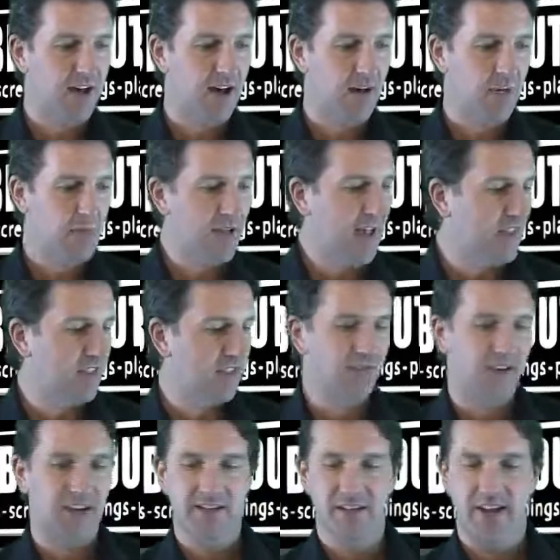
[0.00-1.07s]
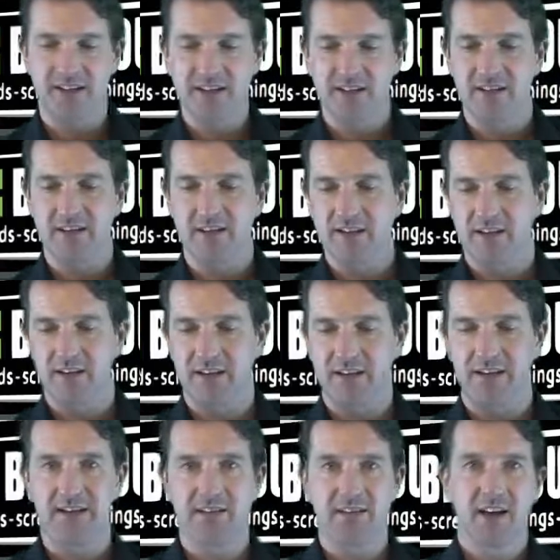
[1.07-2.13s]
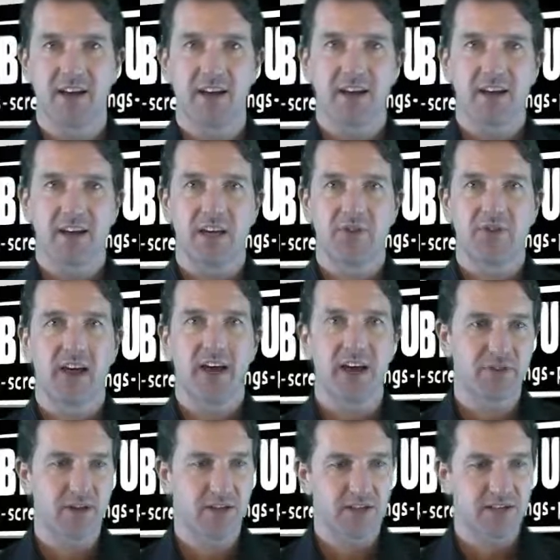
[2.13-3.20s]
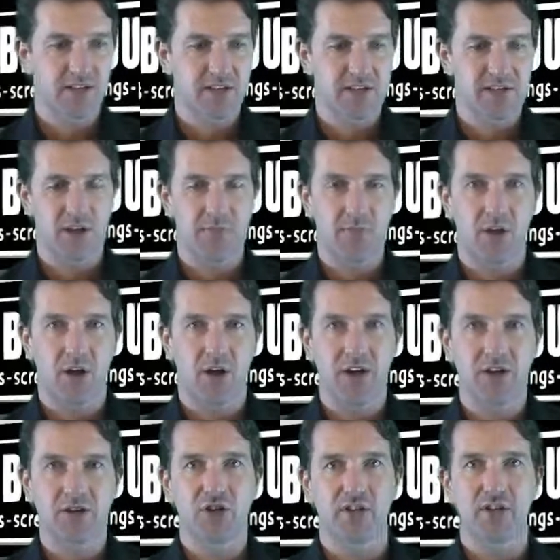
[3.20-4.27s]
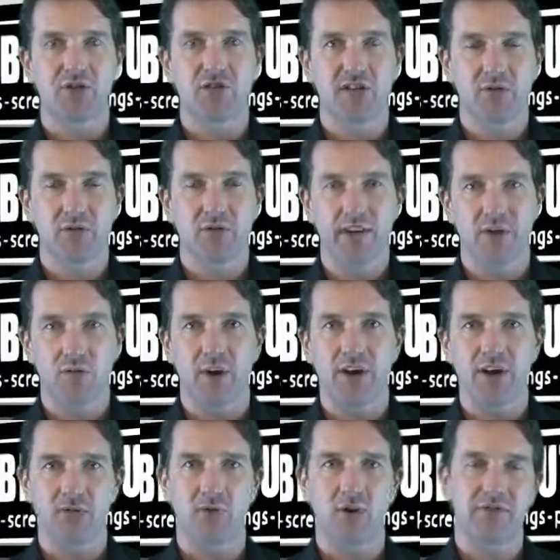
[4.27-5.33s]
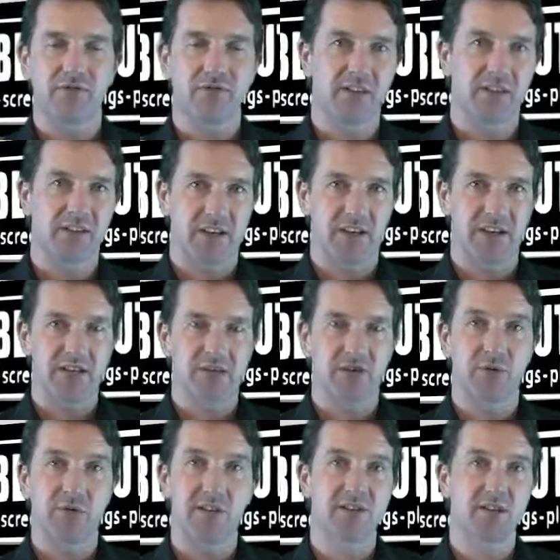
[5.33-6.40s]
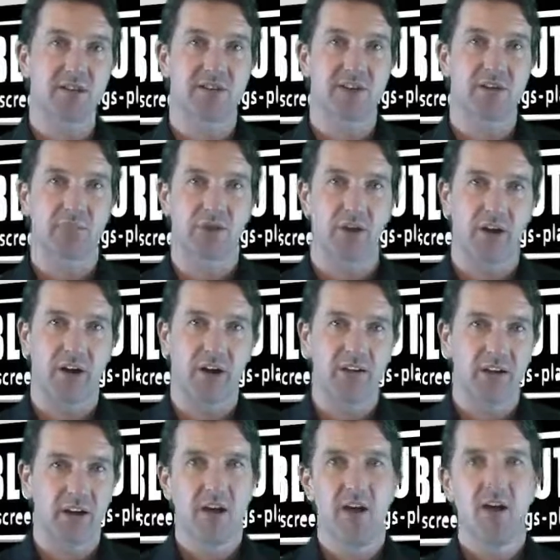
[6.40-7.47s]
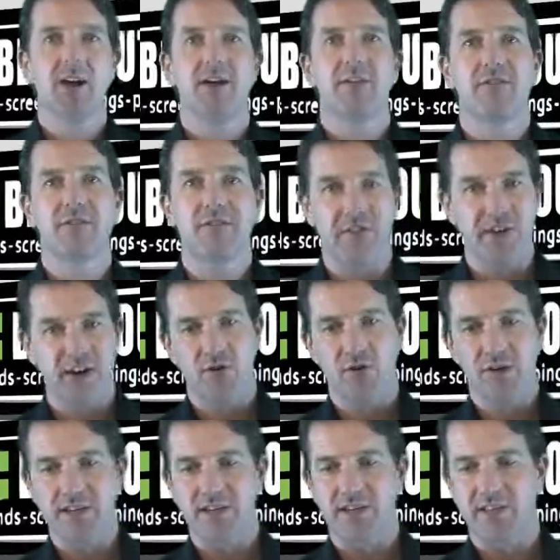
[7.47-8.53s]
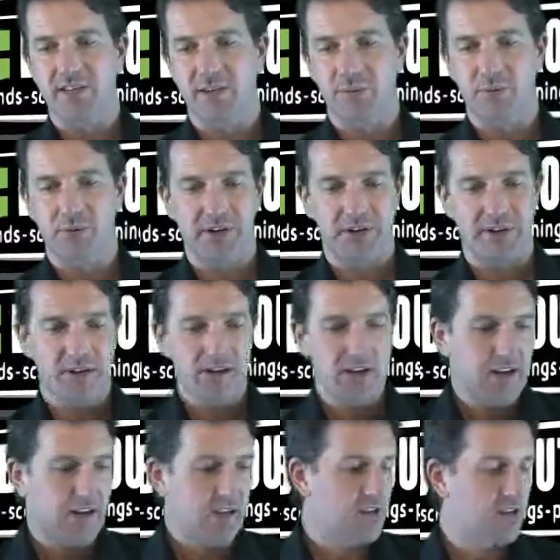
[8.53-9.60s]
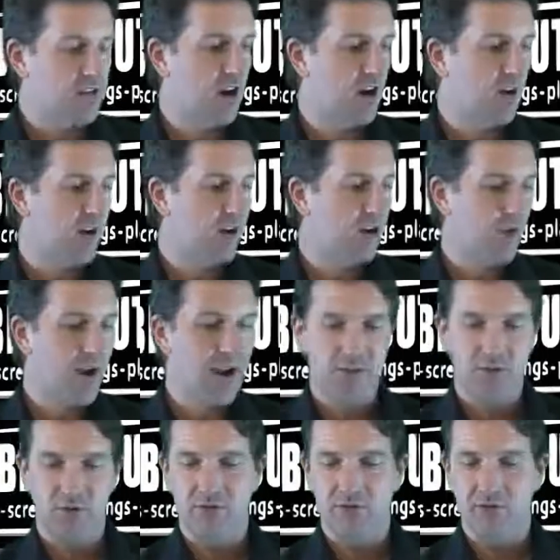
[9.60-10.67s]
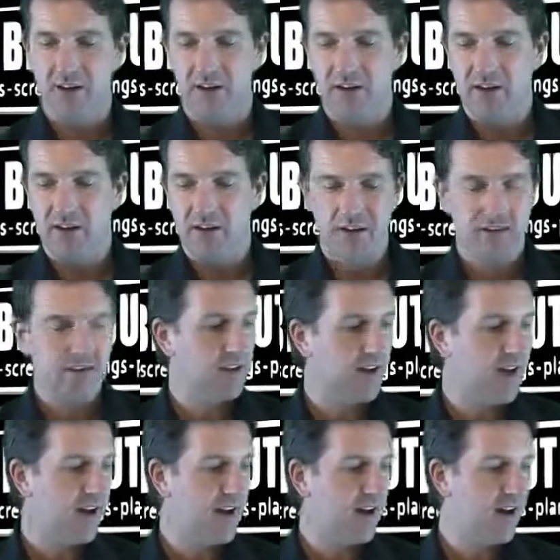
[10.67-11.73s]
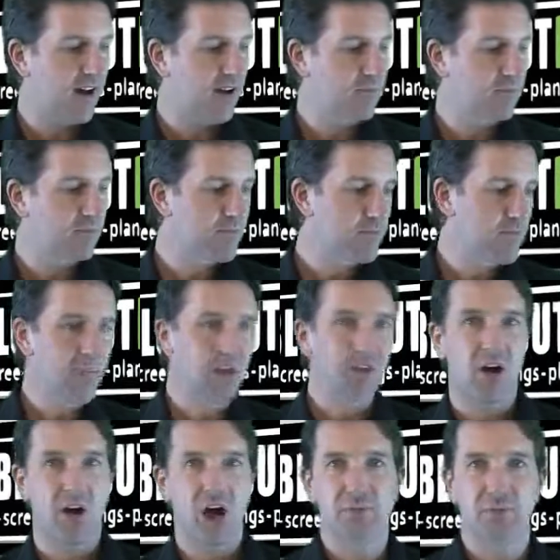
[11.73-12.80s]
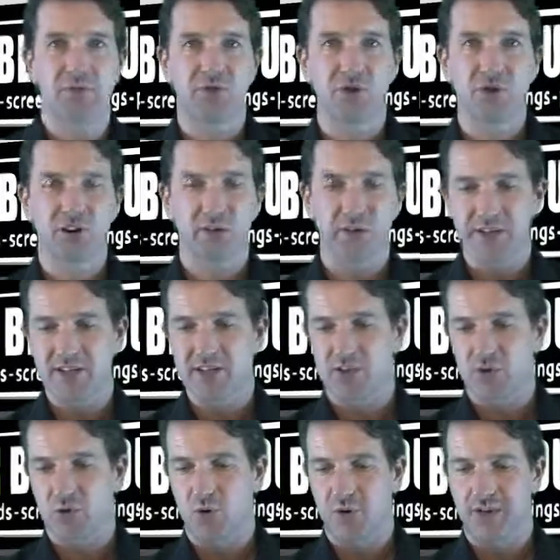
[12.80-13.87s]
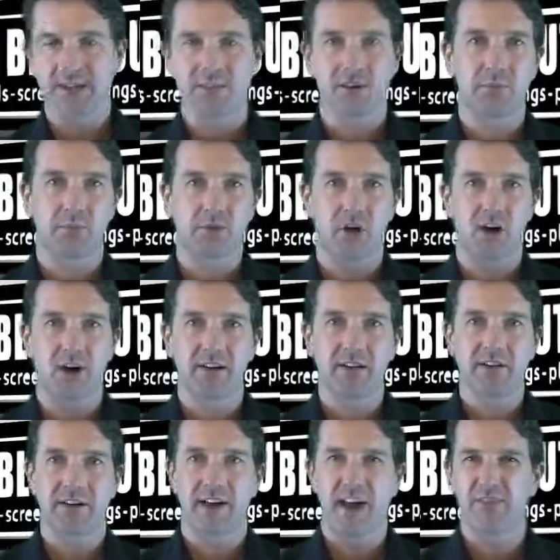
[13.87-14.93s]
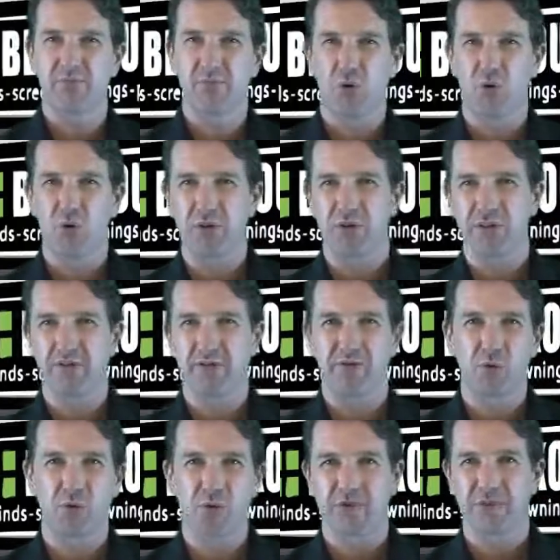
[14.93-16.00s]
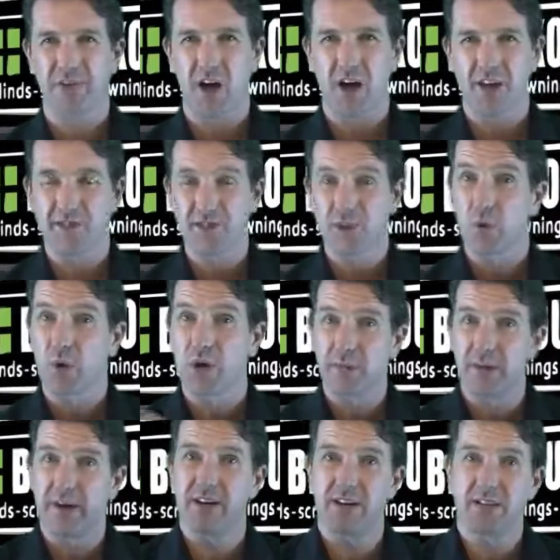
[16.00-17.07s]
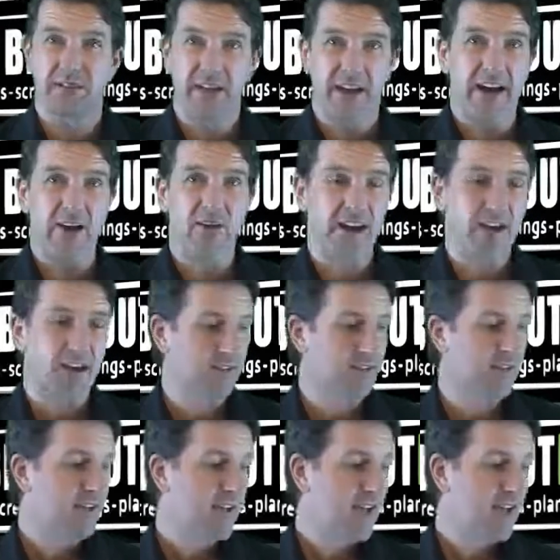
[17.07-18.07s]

and the fantastic thing is, if you have an existing blind, you can generally retrofit these to your existing blind very simply. So a great little thing. I prefer to install these on blinds that have more than 4 to 5 square metres of area.